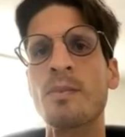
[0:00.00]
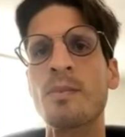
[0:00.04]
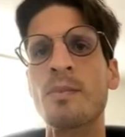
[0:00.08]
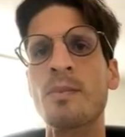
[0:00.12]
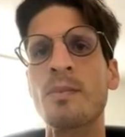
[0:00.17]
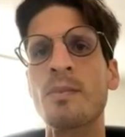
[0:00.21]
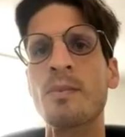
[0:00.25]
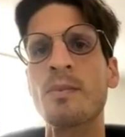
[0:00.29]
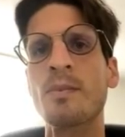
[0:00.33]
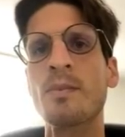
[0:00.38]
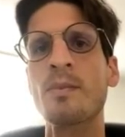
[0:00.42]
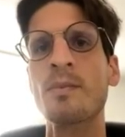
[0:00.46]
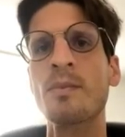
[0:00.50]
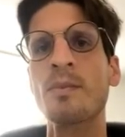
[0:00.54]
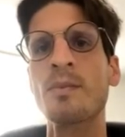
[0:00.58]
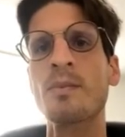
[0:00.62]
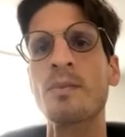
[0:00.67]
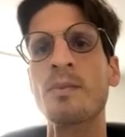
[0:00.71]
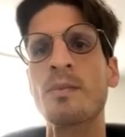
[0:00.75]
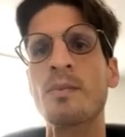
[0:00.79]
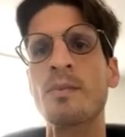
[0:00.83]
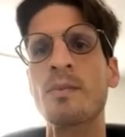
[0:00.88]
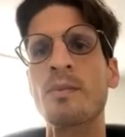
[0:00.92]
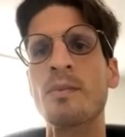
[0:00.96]

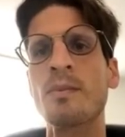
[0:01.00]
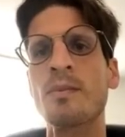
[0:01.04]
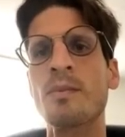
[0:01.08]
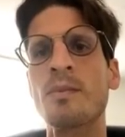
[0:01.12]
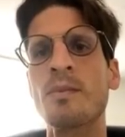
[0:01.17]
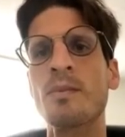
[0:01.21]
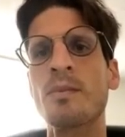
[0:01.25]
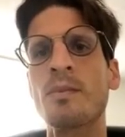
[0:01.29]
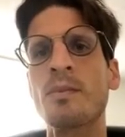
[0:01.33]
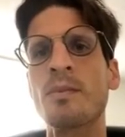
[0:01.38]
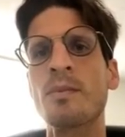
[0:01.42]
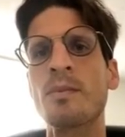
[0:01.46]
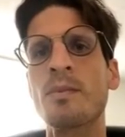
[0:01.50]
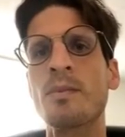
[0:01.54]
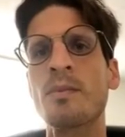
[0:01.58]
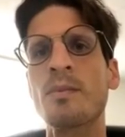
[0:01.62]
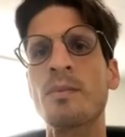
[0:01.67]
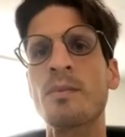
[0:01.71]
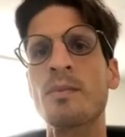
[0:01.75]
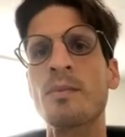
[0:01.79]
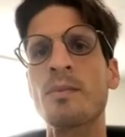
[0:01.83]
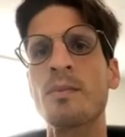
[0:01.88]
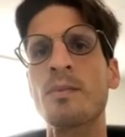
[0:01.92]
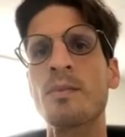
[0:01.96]

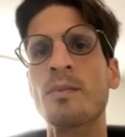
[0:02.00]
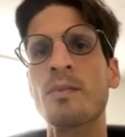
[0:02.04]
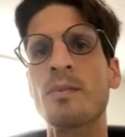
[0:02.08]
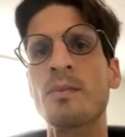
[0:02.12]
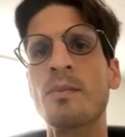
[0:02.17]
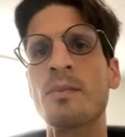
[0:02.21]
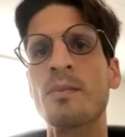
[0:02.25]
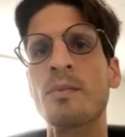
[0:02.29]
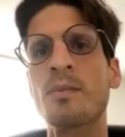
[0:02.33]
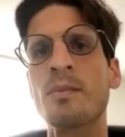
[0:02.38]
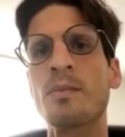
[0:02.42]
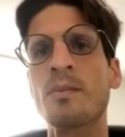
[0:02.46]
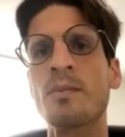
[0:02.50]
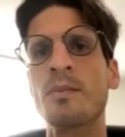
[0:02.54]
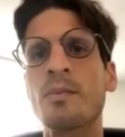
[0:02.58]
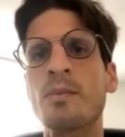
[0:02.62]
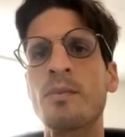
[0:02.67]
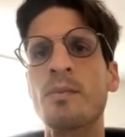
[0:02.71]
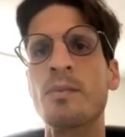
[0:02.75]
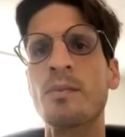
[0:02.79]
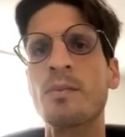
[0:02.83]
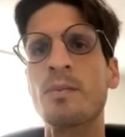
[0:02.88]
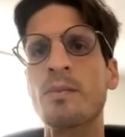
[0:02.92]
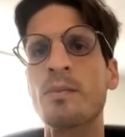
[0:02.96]

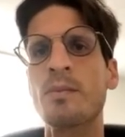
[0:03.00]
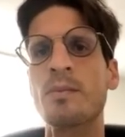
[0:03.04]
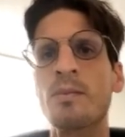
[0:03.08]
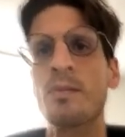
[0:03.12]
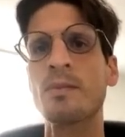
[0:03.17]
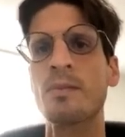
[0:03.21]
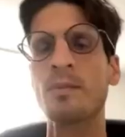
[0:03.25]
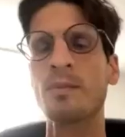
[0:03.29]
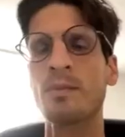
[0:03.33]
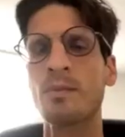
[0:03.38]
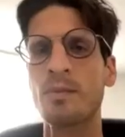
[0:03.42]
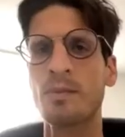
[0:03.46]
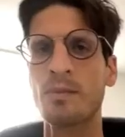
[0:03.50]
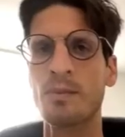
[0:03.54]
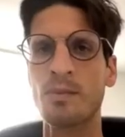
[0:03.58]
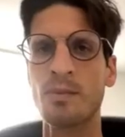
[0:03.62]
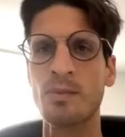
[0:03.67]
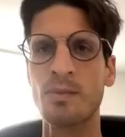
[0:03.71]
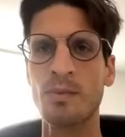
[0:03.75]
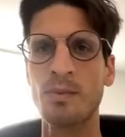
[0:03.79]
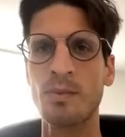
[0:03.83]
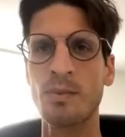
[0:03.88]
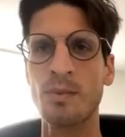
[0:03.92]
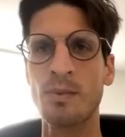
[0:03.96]

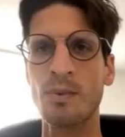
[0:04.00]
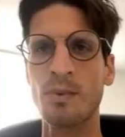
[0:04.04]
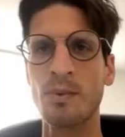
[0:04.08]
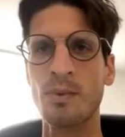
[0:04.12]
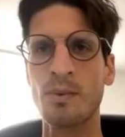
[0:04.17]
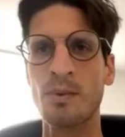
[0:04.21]
No words are spoken by the person on screen.